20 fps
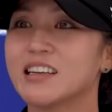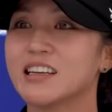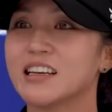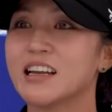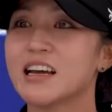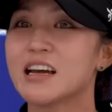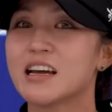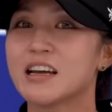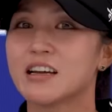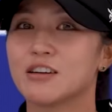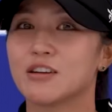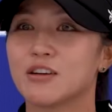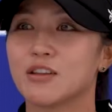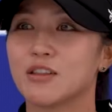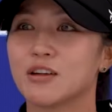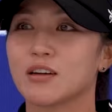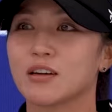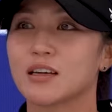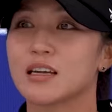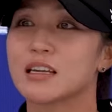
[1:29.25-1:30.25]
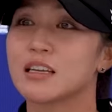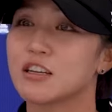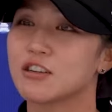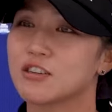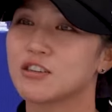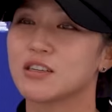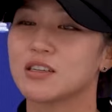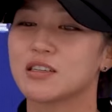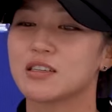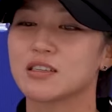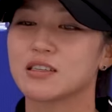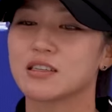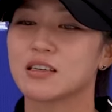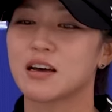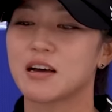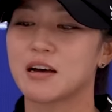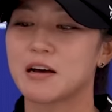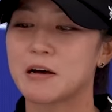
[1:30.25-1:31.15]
and you know, the conditions